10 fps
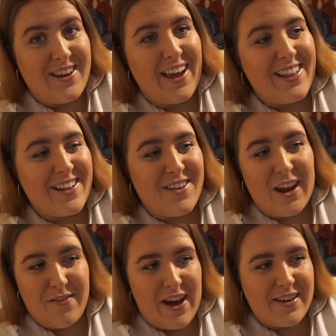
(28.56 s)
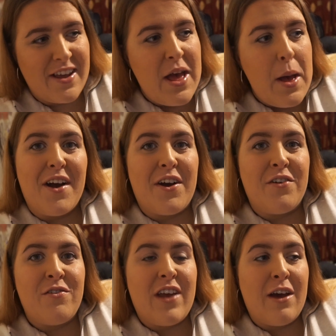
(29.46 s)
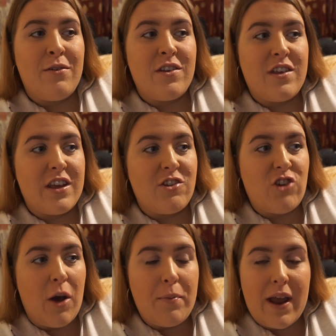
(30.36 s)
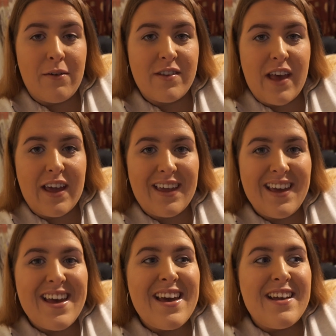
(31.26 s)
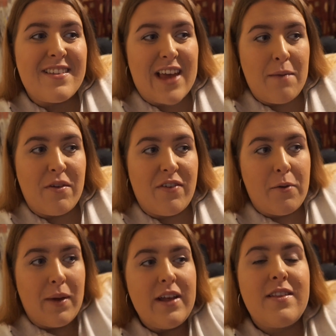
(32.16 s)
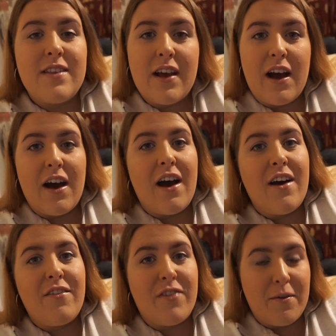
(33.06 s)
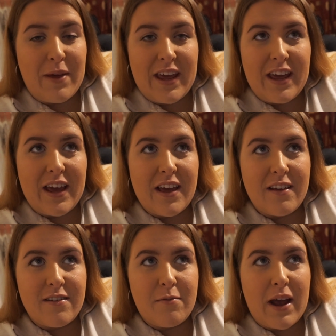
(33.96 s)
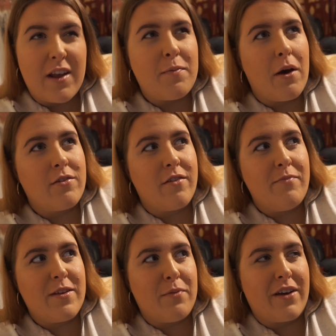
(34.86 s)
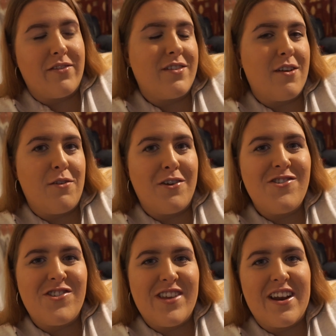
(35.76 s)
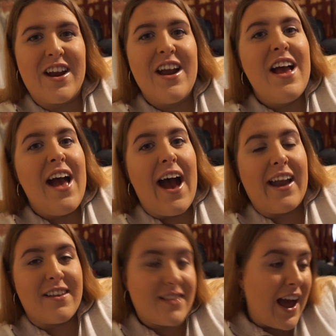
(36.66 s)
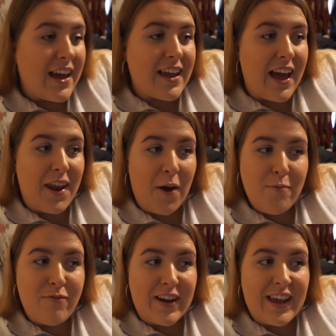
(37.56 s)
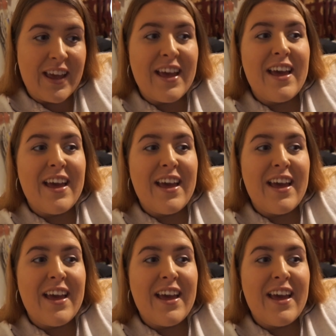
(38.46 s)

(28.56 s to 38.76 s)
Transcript: today, that's all I've had. I'm going down to the shop now in a sec to get me a few bits for me, well I suppose I've missed breakfast, so lunch, dinner and a snack and hopefully